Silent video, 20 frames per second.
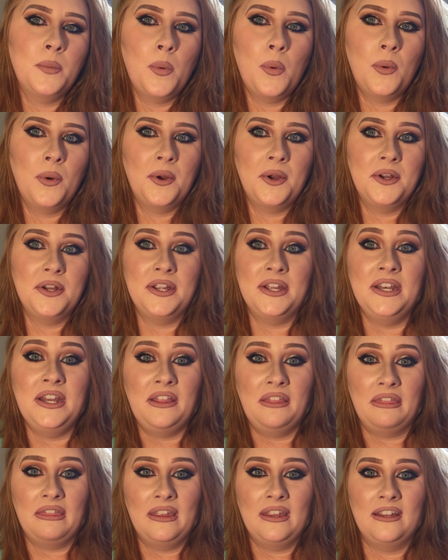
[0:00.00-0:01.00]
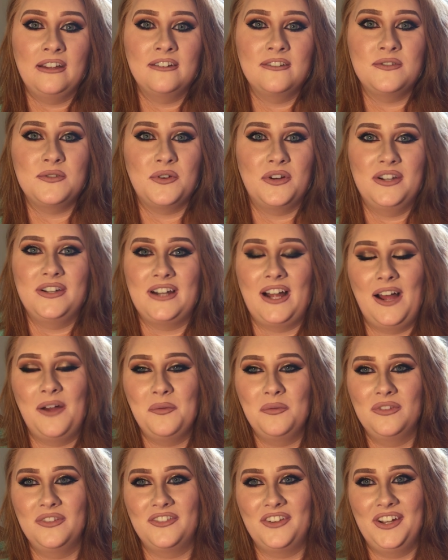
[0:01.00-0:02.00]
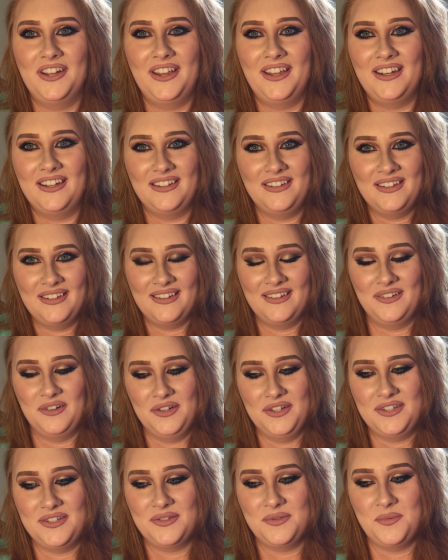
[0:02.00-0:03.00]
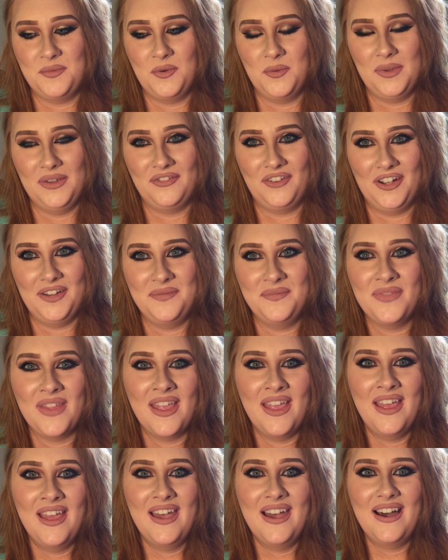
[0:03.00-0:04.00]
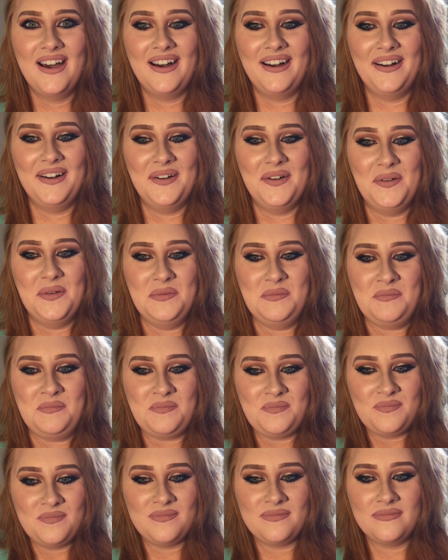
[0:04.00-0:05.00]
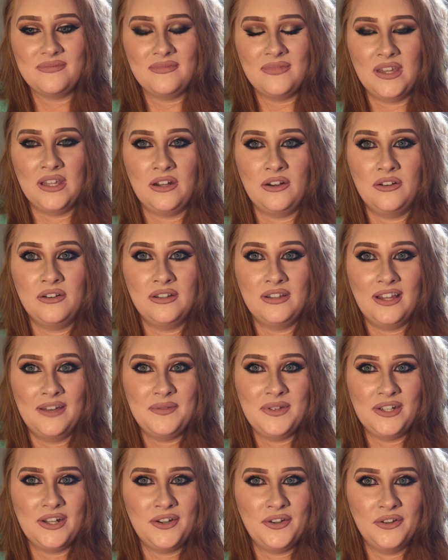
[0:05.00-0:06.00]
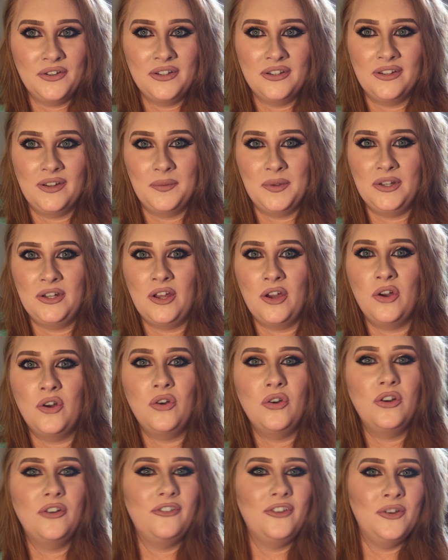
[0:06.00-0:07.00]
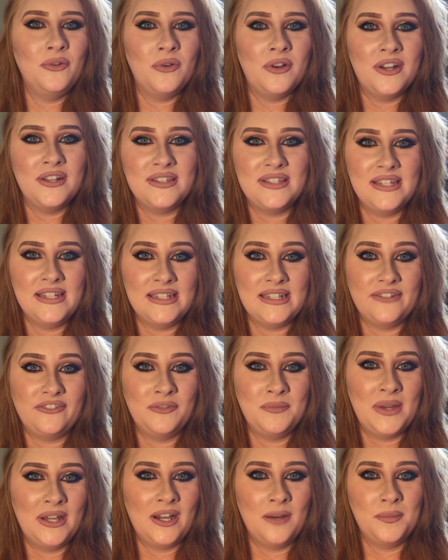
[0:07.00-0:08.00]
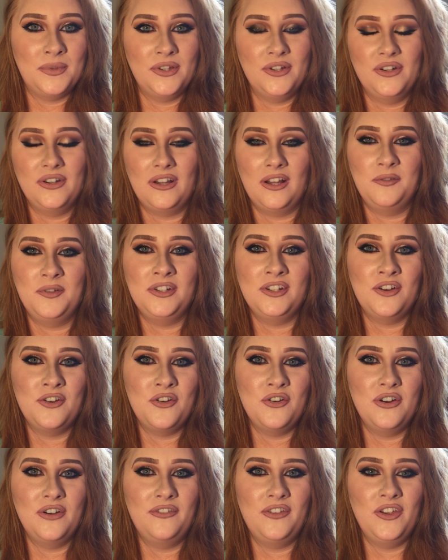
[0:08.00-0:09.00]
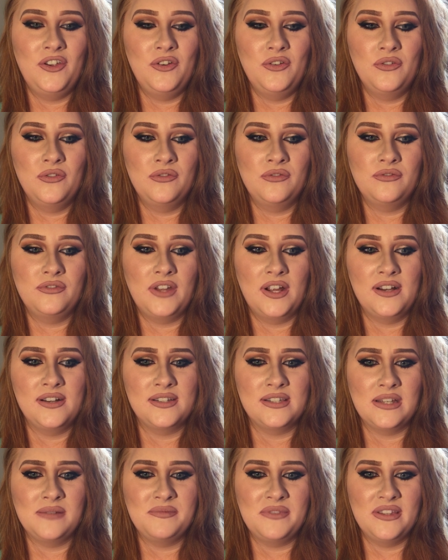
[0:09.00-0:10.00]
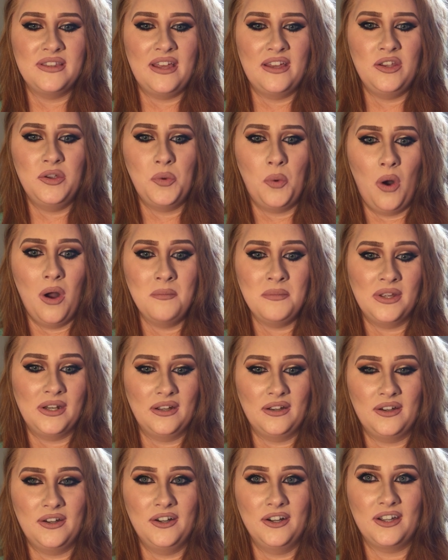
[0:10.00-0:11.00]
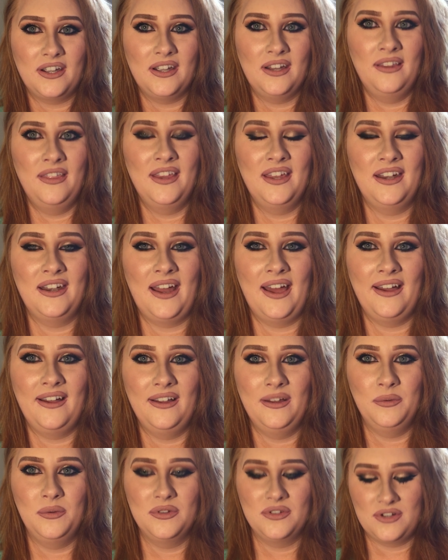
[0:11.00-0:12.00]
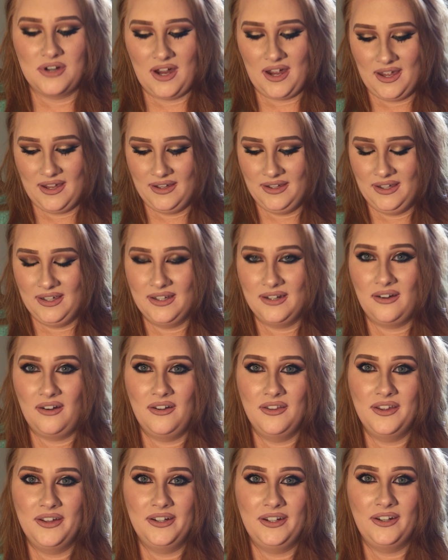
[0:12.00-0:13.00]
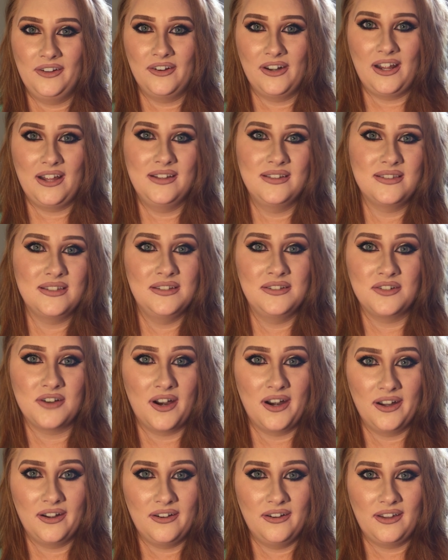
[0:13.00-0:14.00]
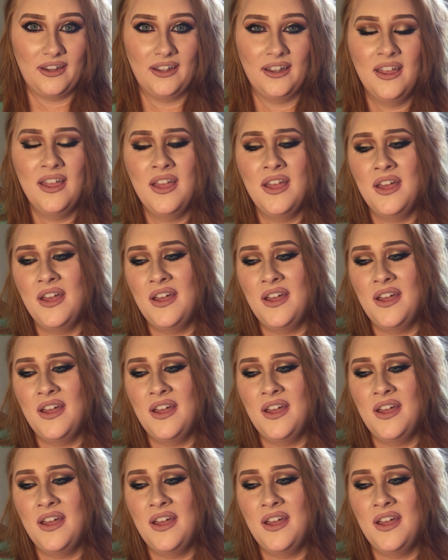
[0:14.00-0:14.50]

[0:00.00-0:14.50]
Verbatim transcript: or anything story time related, which will be fun. Um, you know, let me know. Let me know if you want to see a different makeup look. Let me know if you there's something that you want me to cook and then I will try and get all the ingredients and try to cook it.